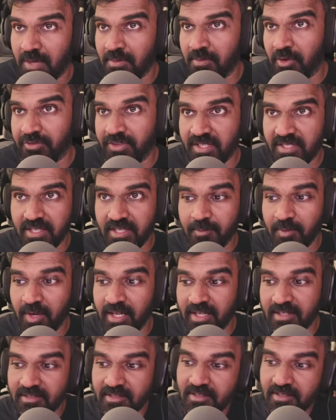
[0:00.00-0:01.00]
of the Sigma
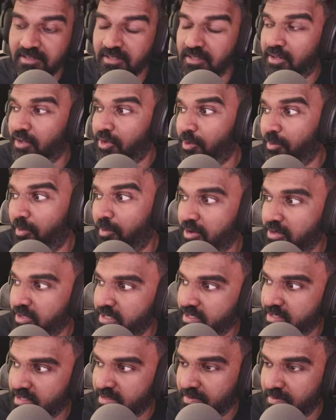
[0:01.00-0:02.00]
lenses are humongous,